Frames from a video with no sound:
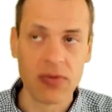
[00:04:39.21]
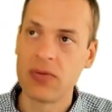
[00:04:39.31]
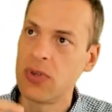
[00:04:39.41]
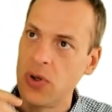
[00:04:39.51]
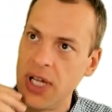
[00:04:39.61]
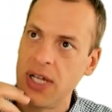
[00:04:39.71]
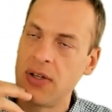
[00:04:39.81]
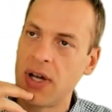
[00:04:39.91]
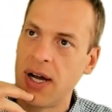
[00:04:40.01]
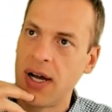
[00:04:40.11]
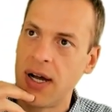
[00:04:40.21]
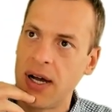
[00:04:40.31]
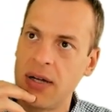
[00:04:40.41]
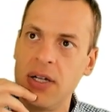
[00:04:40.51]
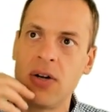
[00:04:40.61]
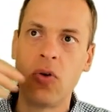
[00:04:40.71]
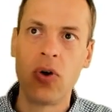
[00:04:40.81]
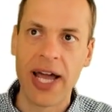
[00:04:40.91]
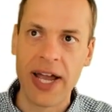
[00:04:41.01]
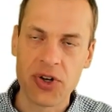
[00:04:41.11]
You need
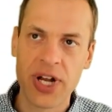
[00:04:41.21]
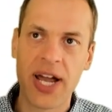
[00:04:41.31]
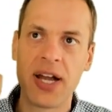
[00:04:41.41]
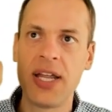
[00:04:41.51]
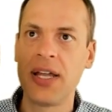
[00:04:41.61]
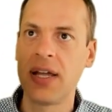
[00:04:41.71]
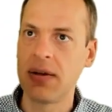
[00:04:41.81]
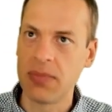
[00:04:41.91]
online sharing,